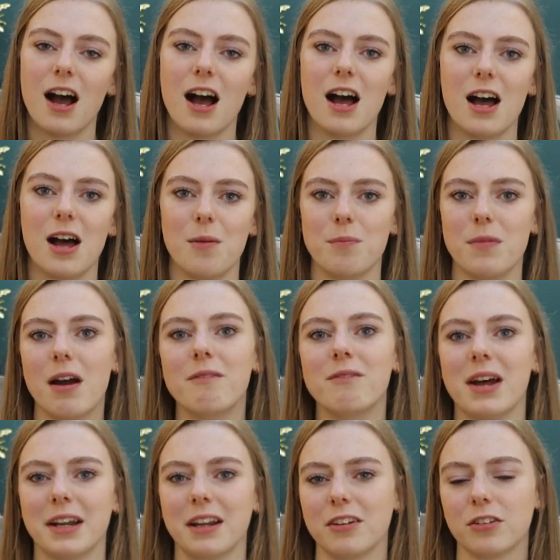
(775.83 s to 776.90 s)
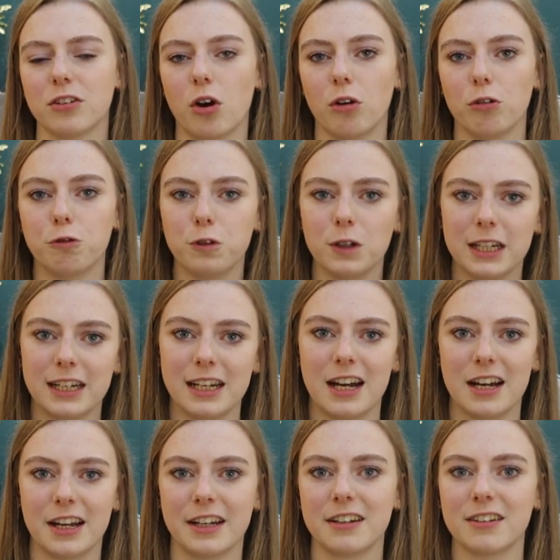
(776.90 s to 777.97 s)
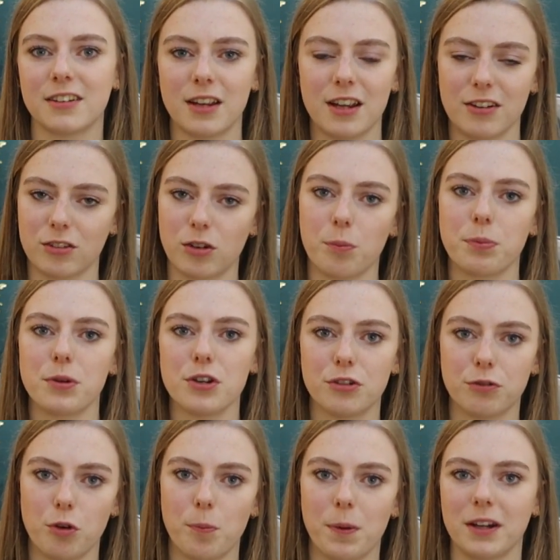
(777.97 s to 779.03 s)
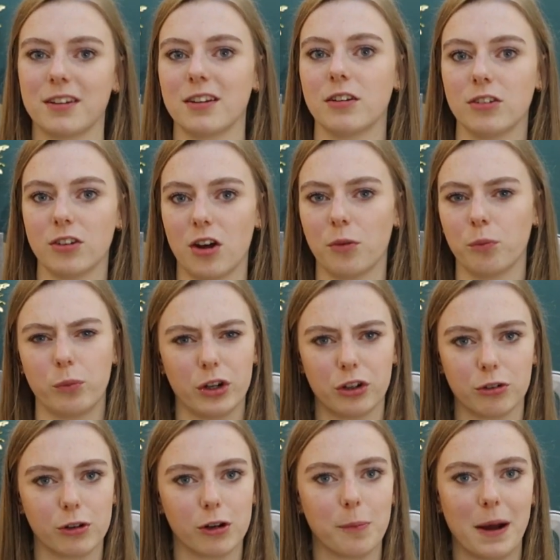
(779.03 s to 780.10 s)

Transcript: and then it's got fully lined, it's got beautiful buttons on, which were